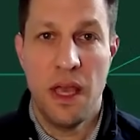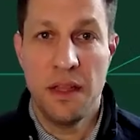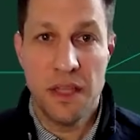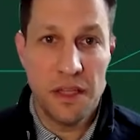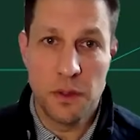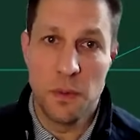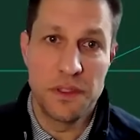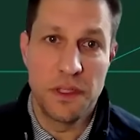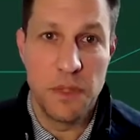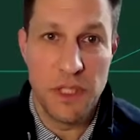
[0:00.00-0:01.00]
And that's
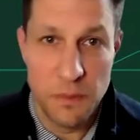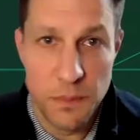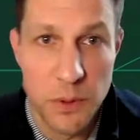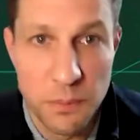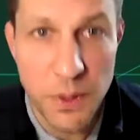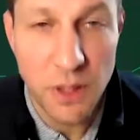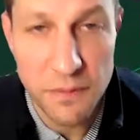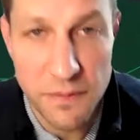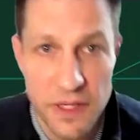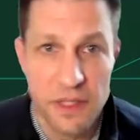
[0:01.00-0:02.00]
always going to be an important part
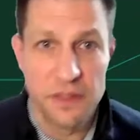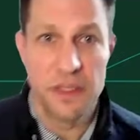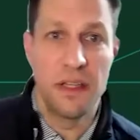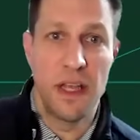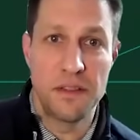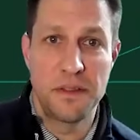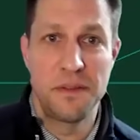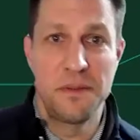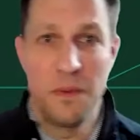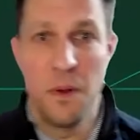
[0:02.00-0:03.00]
of things. And
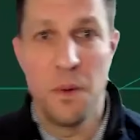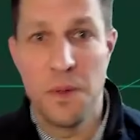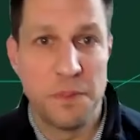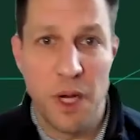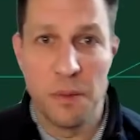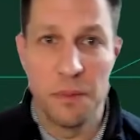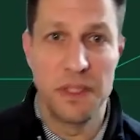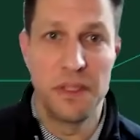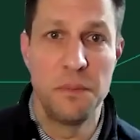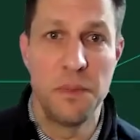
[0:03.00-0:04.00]
that's always
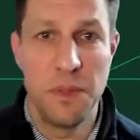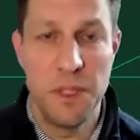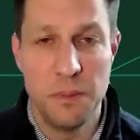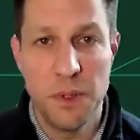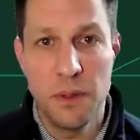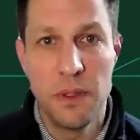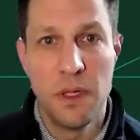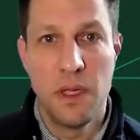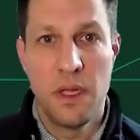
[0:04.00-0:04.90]
probably going to be people.